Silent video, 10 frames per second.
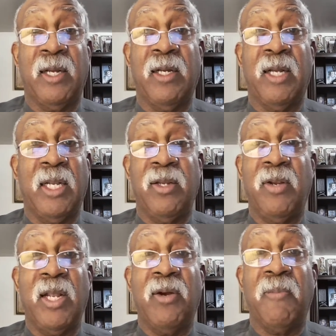Uh, and
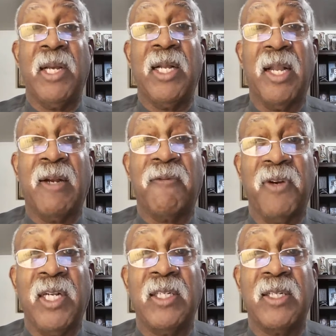you ain't gonna make a lot of
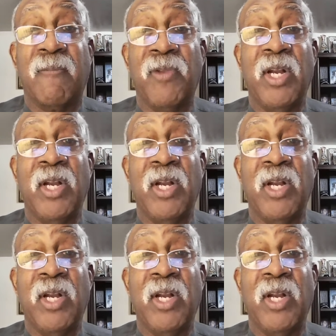friends.